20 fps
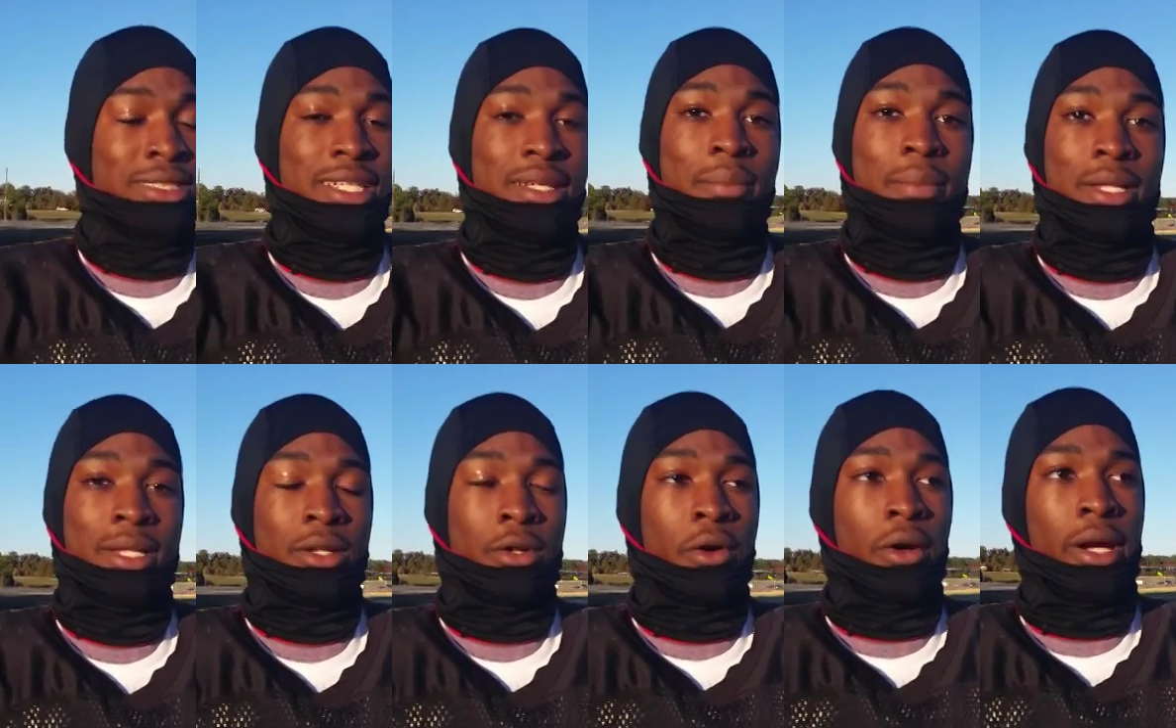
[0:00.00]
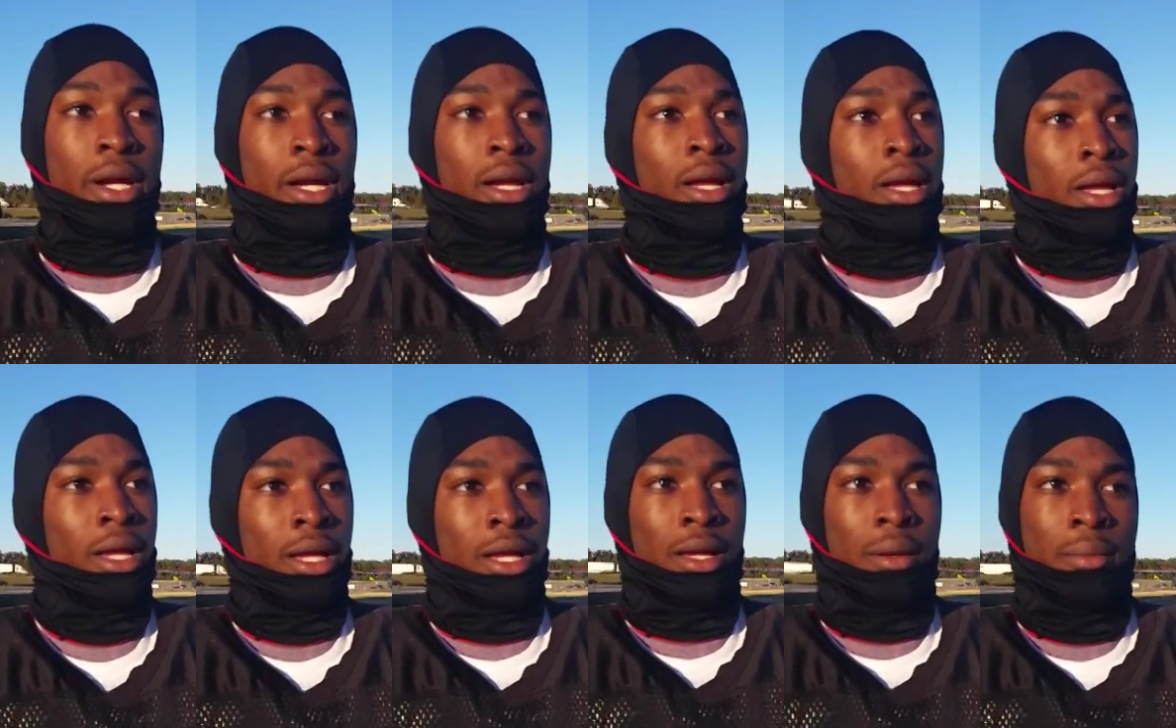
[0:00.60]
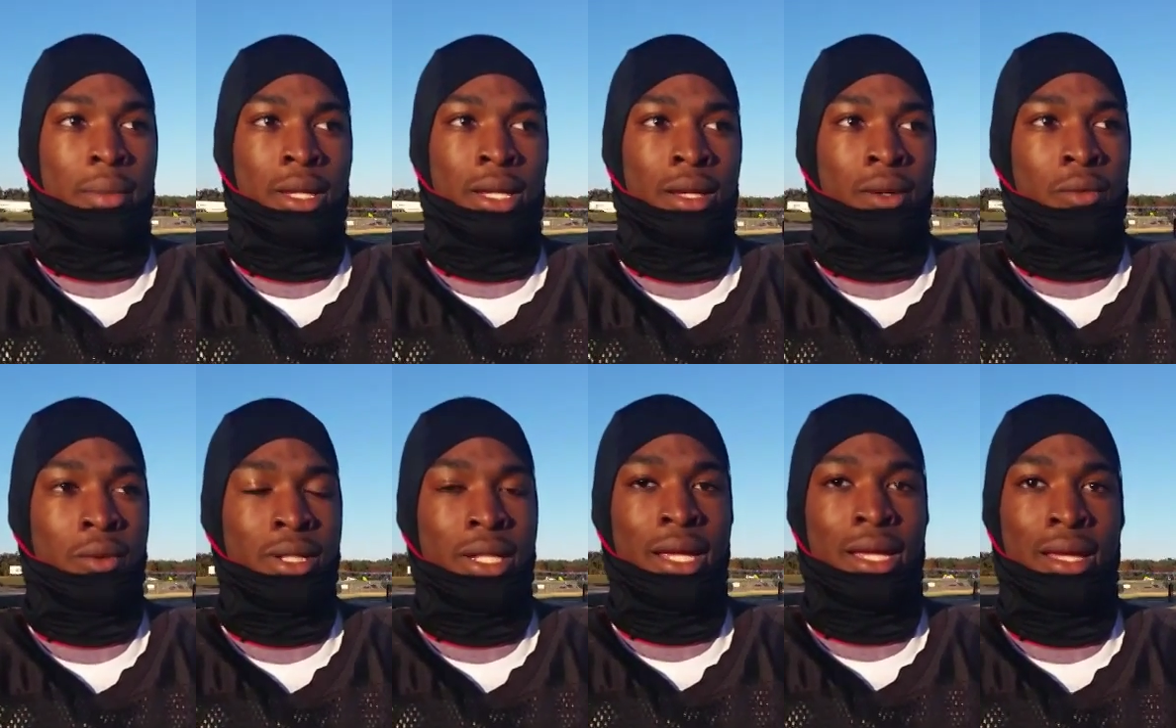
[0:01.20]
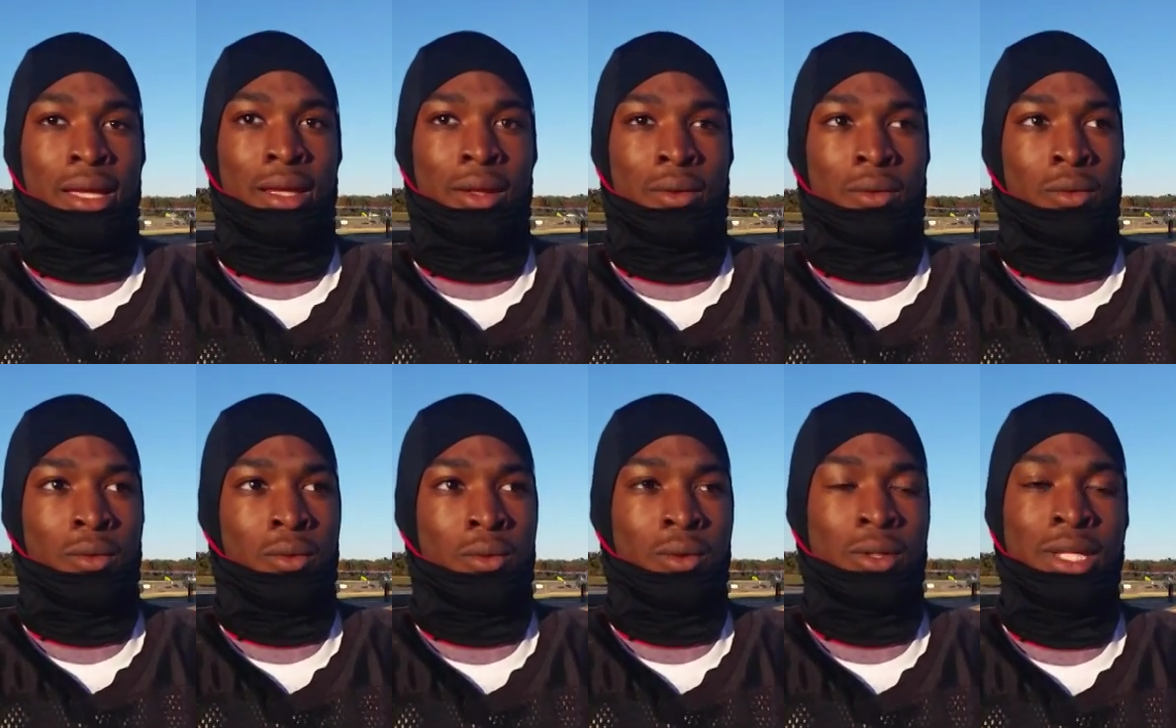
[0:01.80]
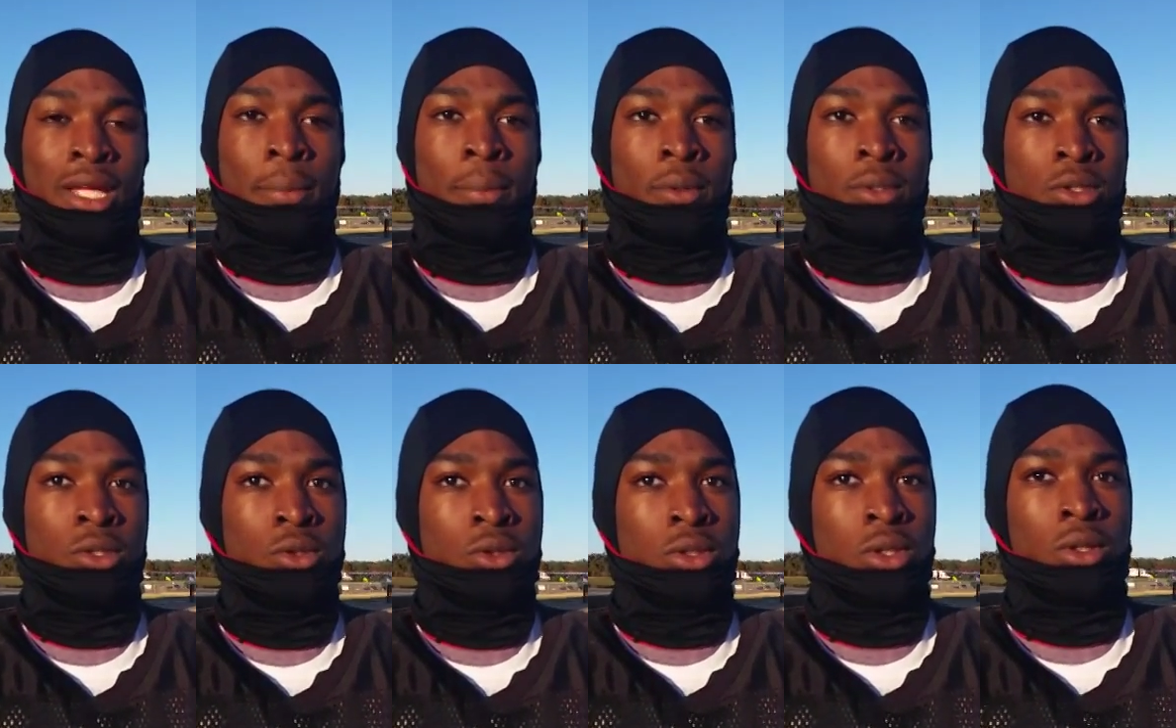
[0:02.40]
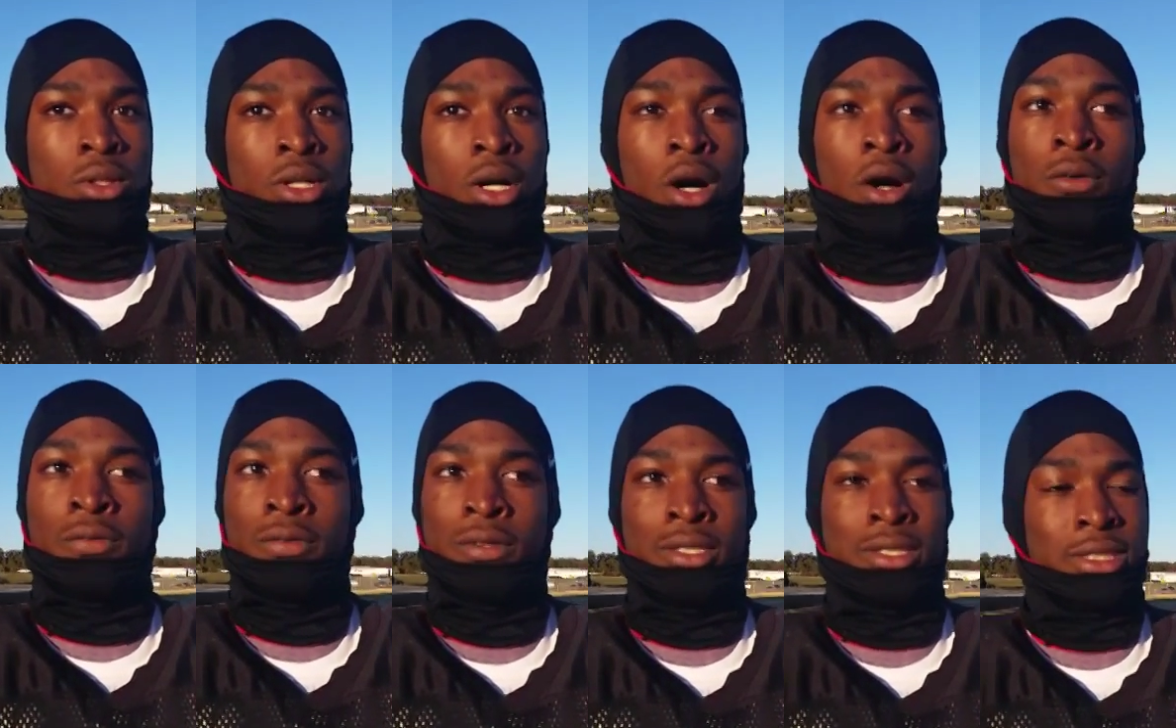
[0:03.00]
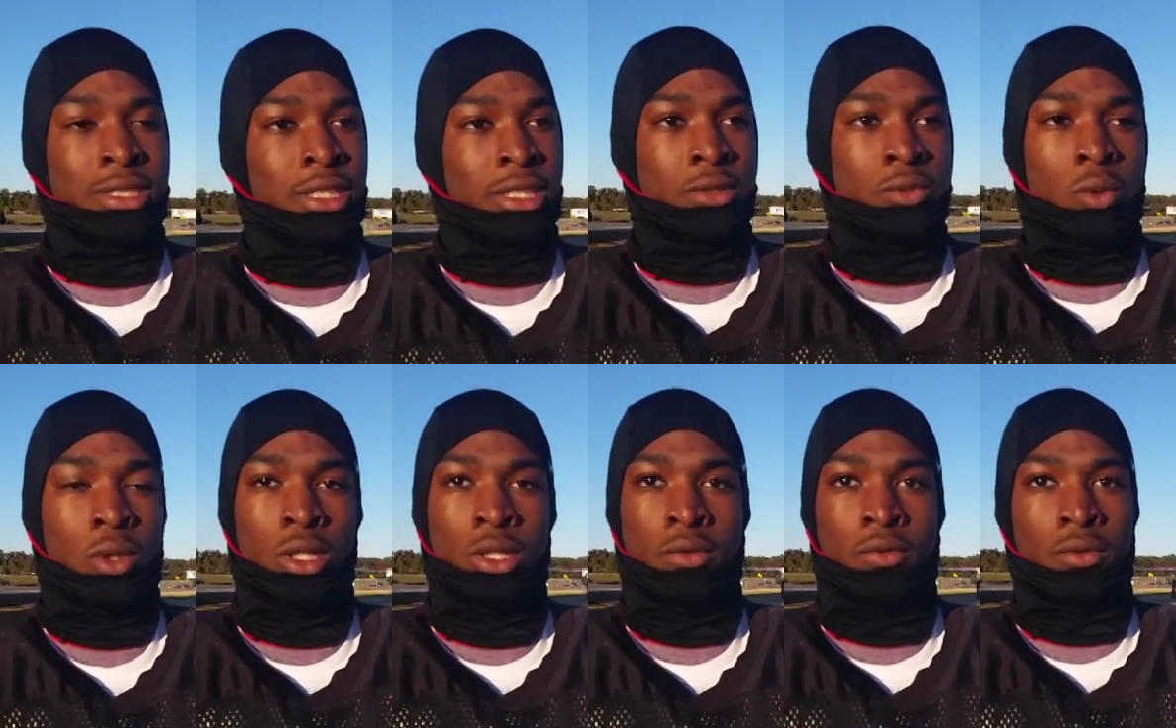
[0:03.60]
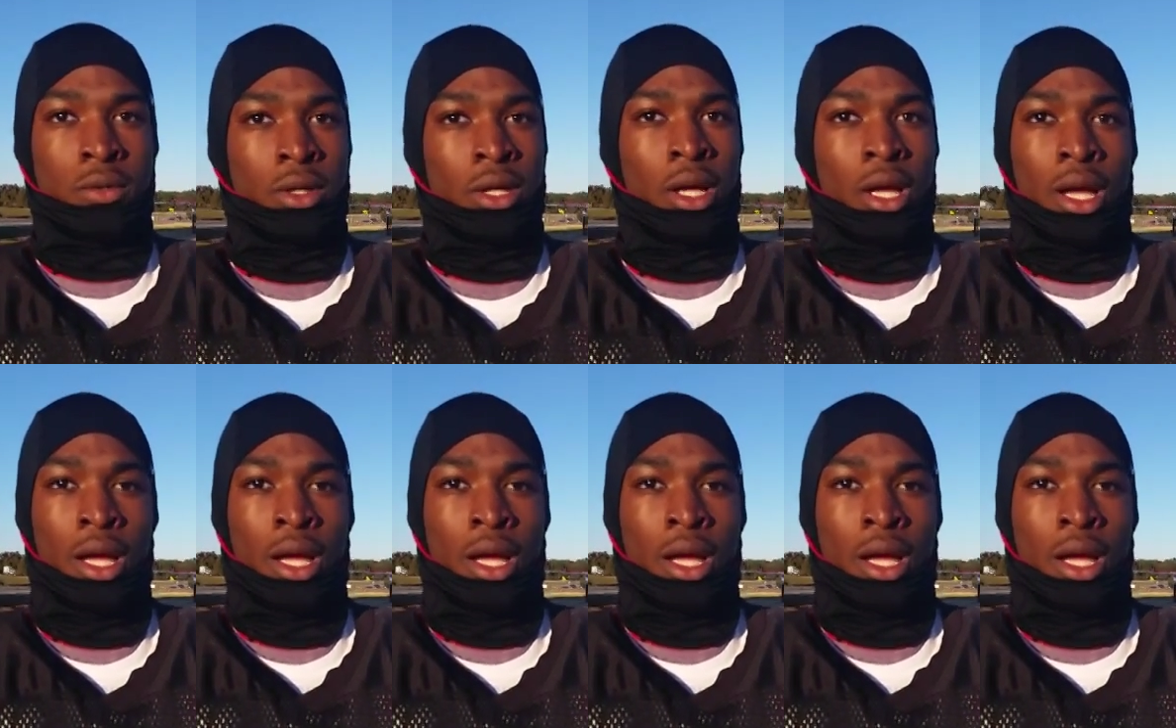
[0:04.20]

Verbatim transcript: Yes, they've been great. I mean, what they produce on offense is just wonderful.